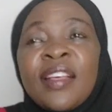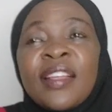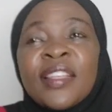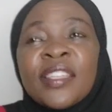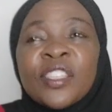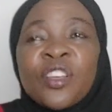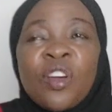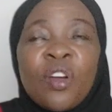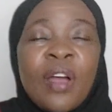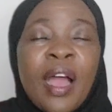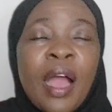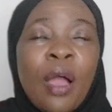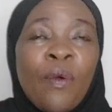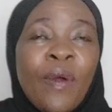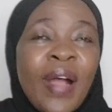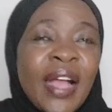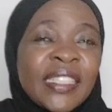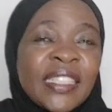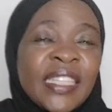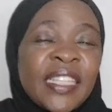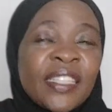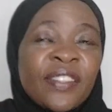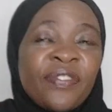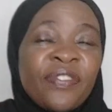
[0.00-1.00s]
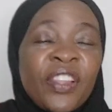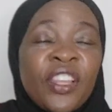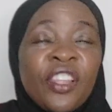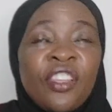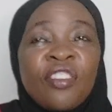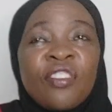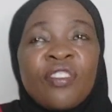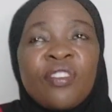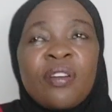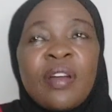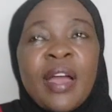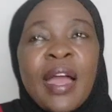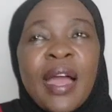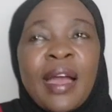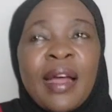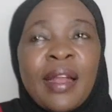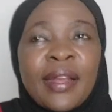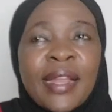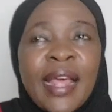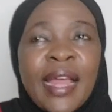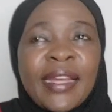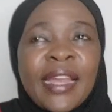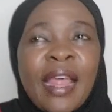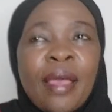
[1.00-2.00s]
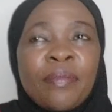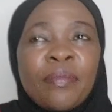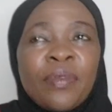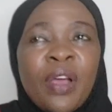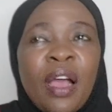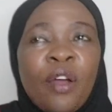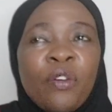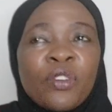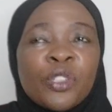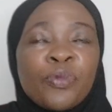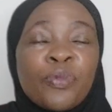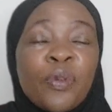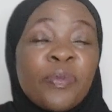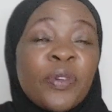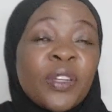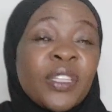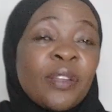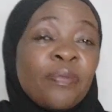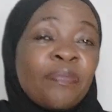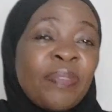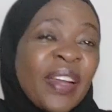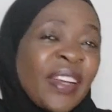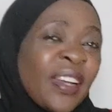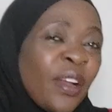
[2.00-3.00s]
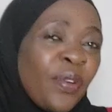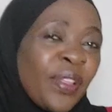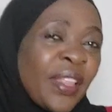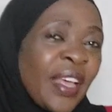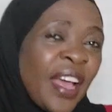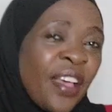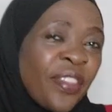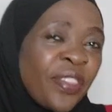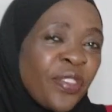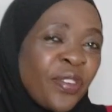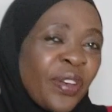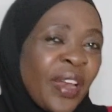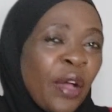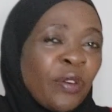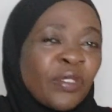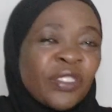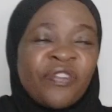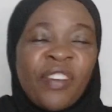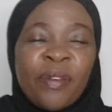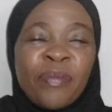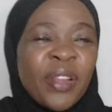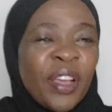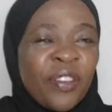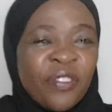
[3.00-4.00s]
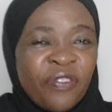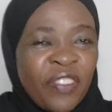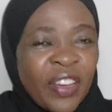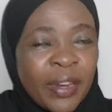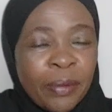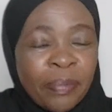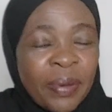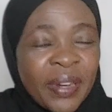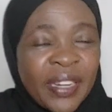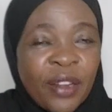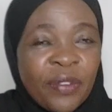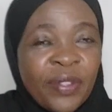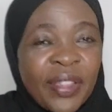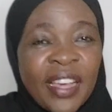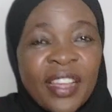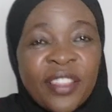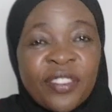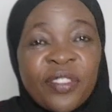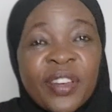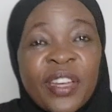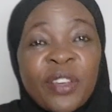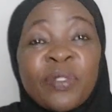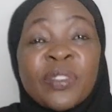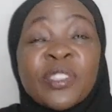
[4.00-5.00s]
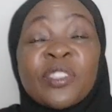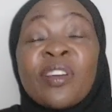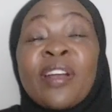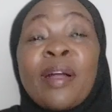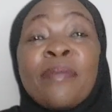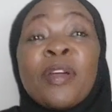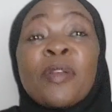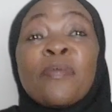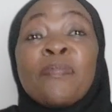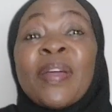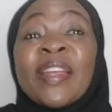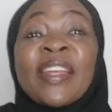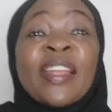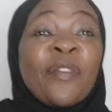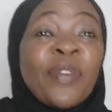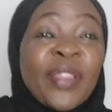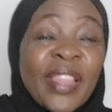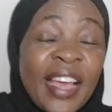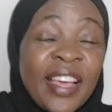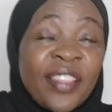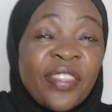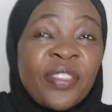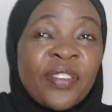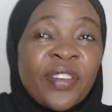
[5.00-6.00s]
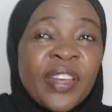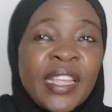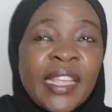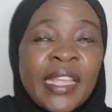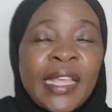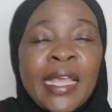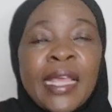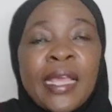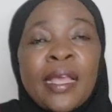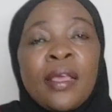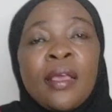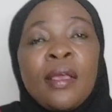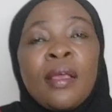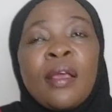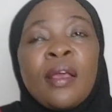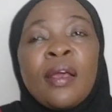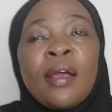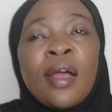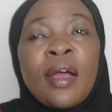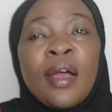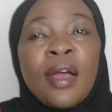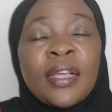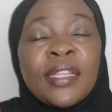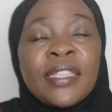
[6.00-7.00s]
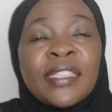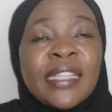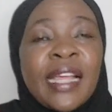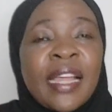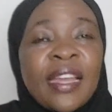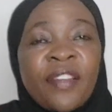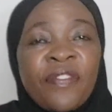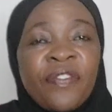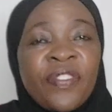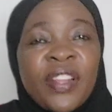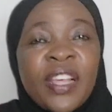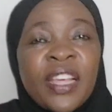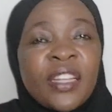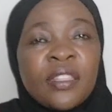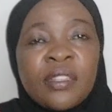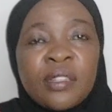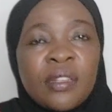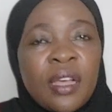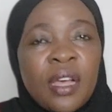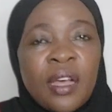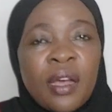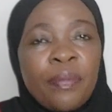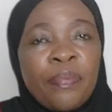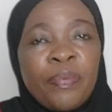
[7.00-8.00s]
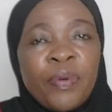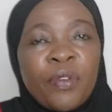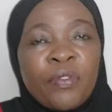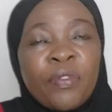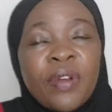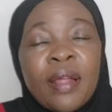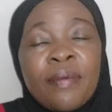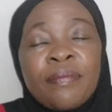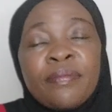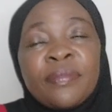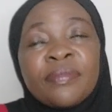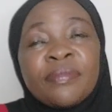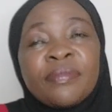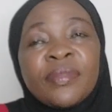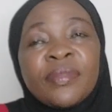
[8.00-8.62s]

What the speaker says: So I watched his video. At that time, I was promoting Partner with Anthony. I was familiar with Partner with Anthony. He was talking about Partner with Anthony. It's an affiliate program.